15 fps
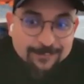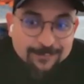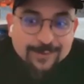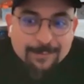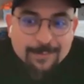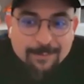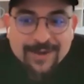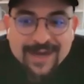I
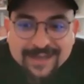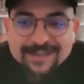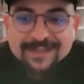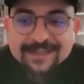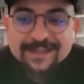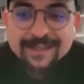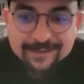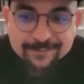mean,
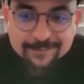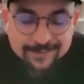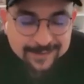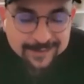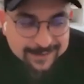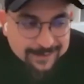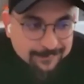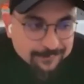practically
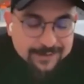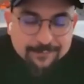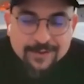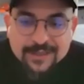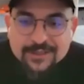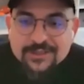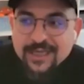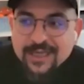uh, very,
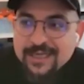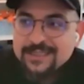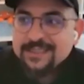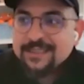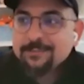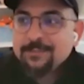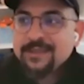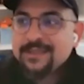very,
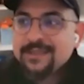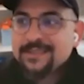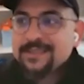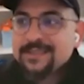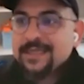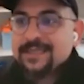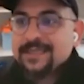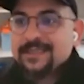challenging. But these
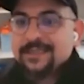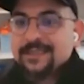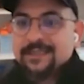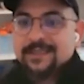days,